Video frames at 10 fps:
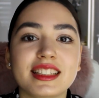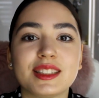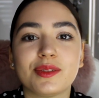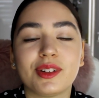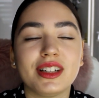
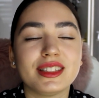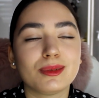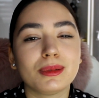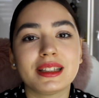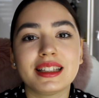his
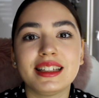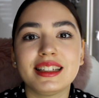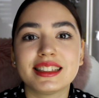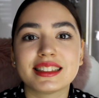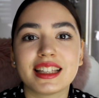voice
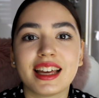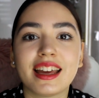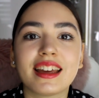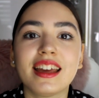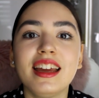really is
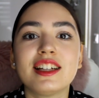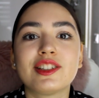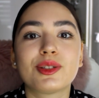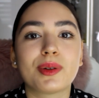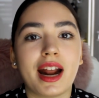like
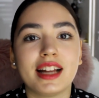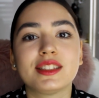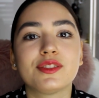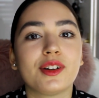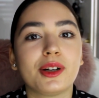
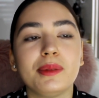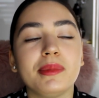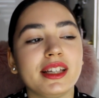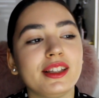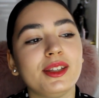
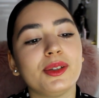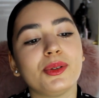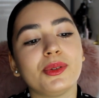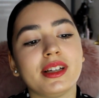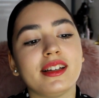transforming
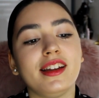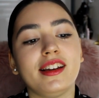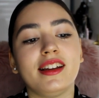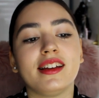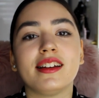you in,
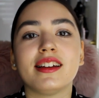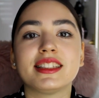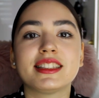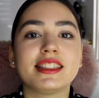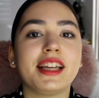in
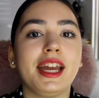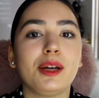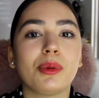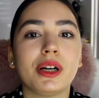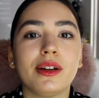a
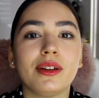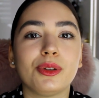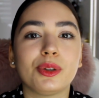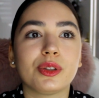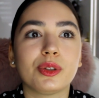state
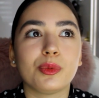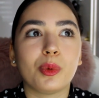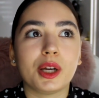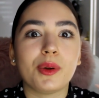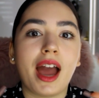where
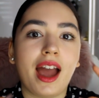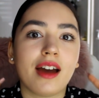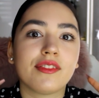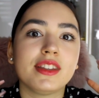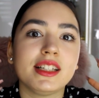where you
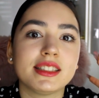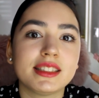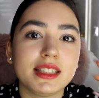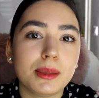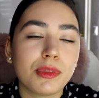have these
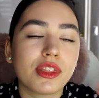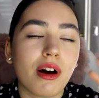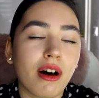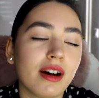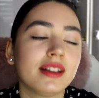deep
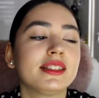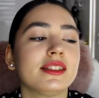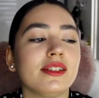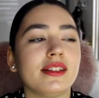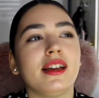
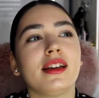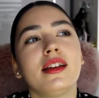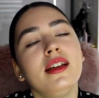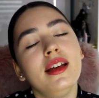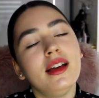thoughts and you're
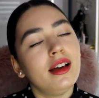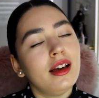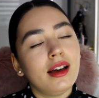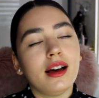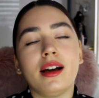like
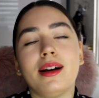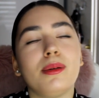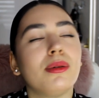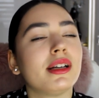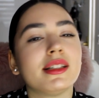
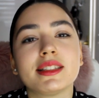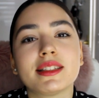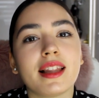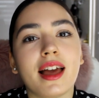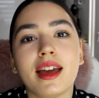ah, what
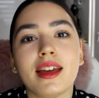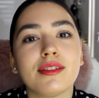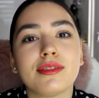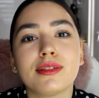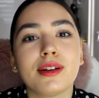is
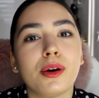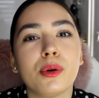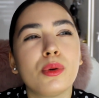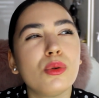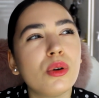life
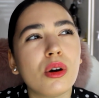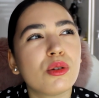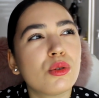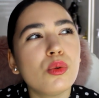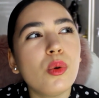who
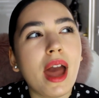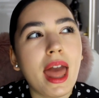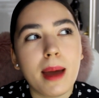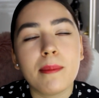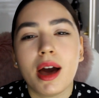who
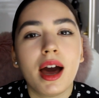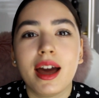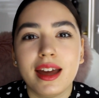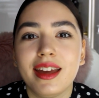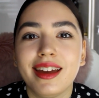am
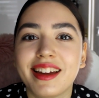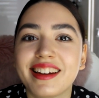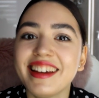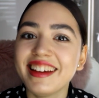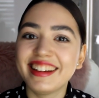I
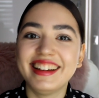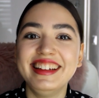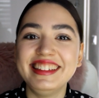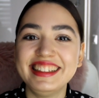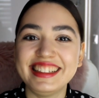and
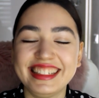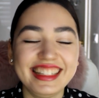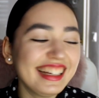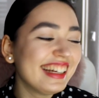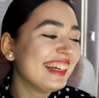
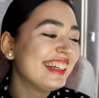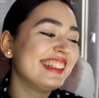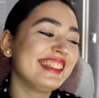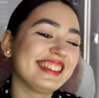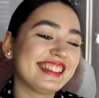
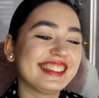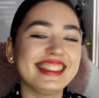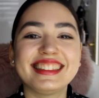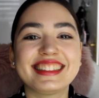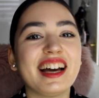it,
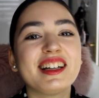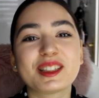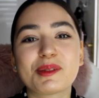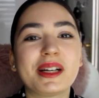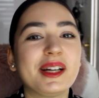it
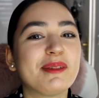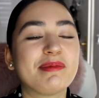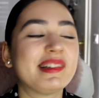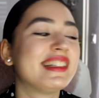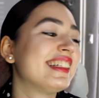sounds
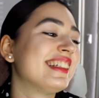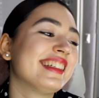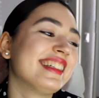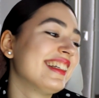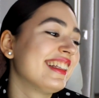weird but
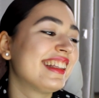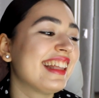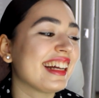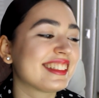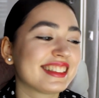uh,
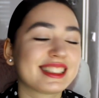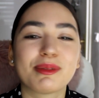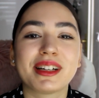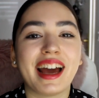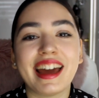that's just
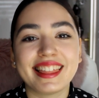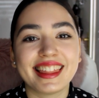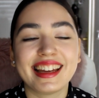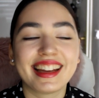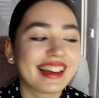what I
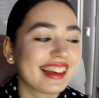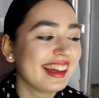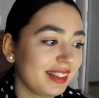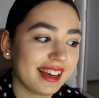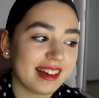think
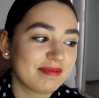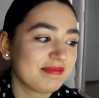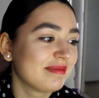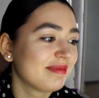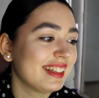yeah
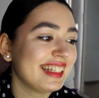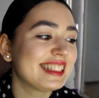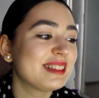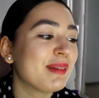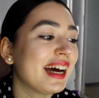
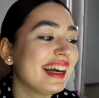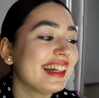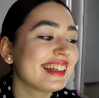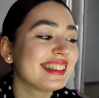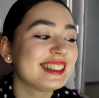his
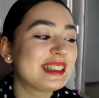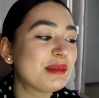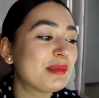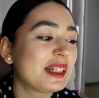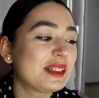smile is
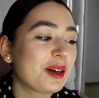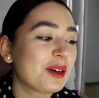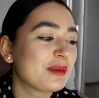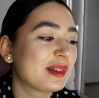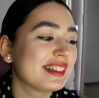super
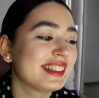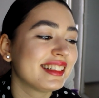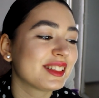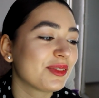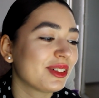adorable and
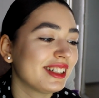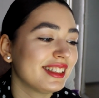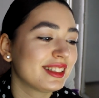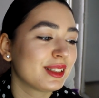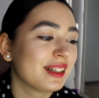his
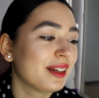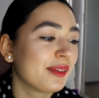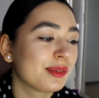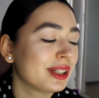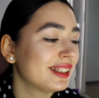voice
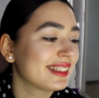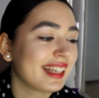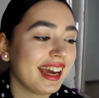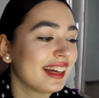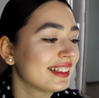words
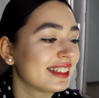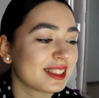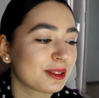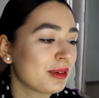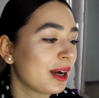can't
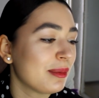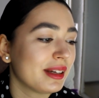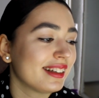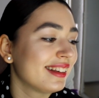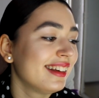describe
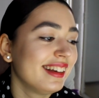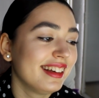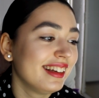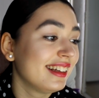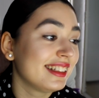it
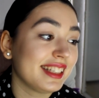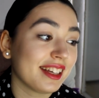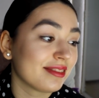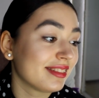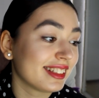
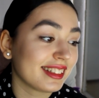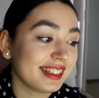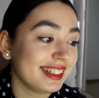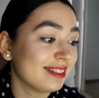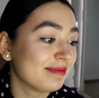
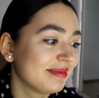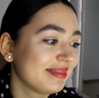definitely